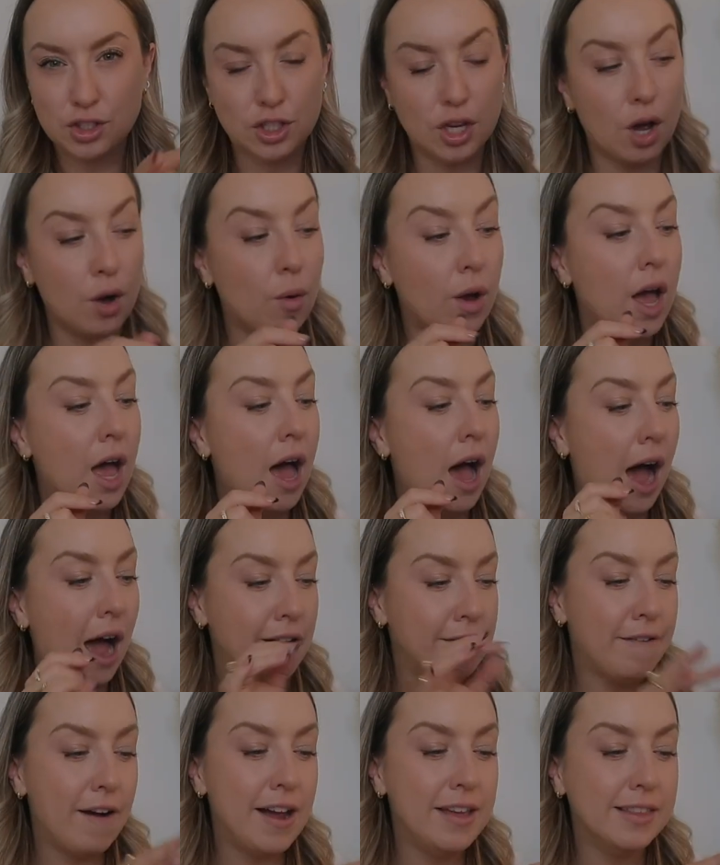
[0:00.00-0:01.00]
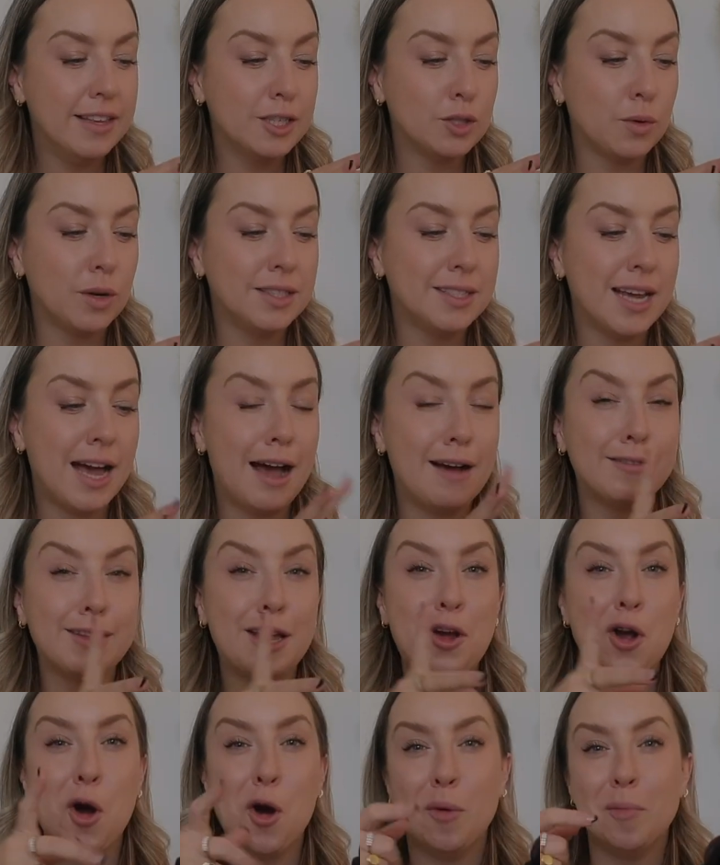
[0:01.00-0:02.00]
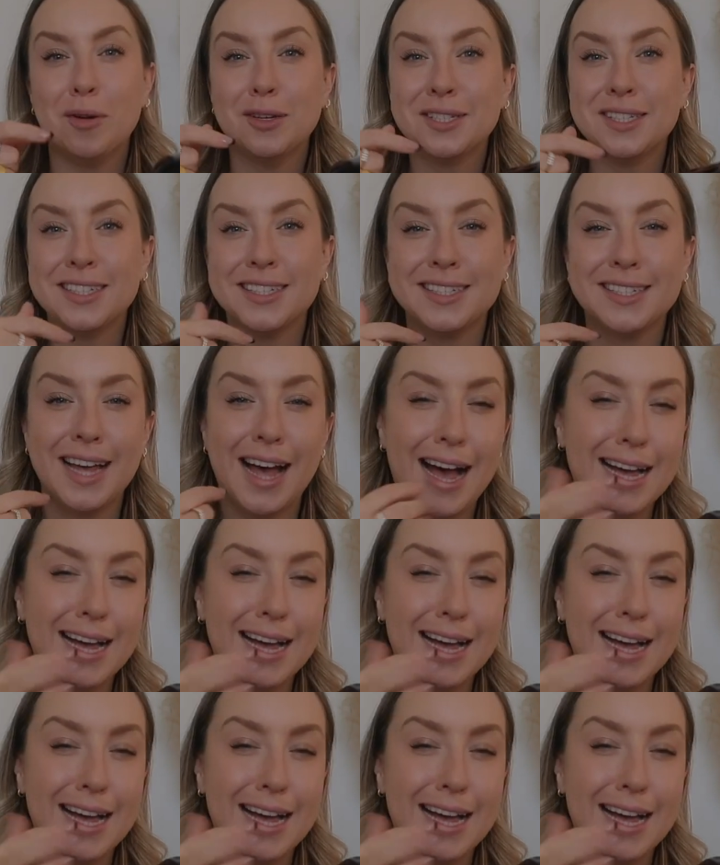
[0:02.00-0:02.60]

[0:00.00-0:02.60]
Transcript: So I find these ones have like almost